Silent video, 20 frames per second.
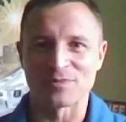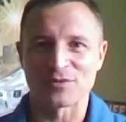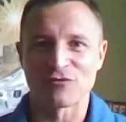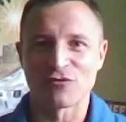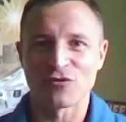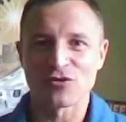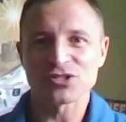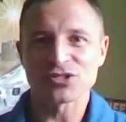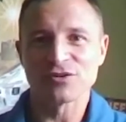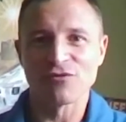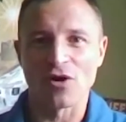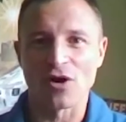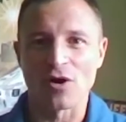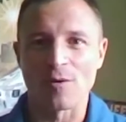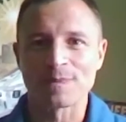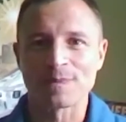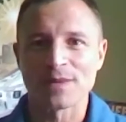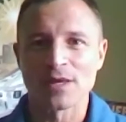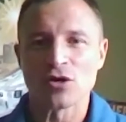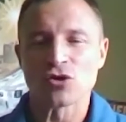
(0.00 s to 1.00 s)
First of
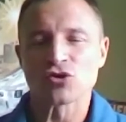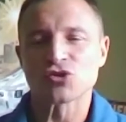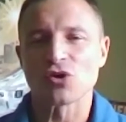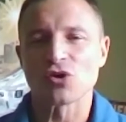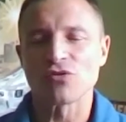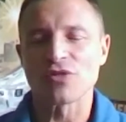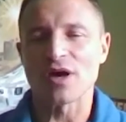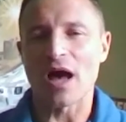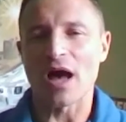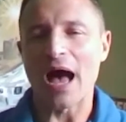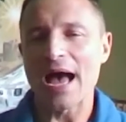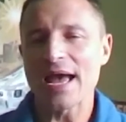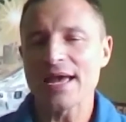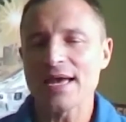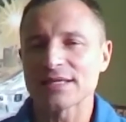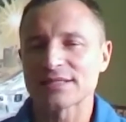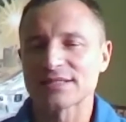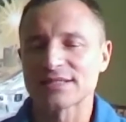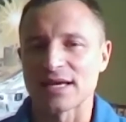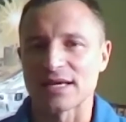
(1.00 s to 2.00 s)
all, so the
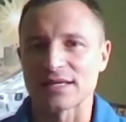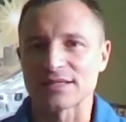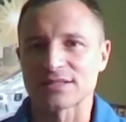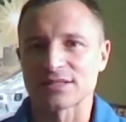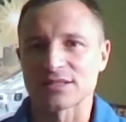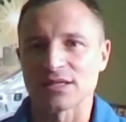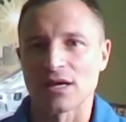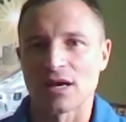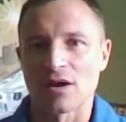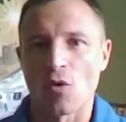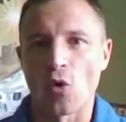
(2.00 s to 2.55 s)
ISS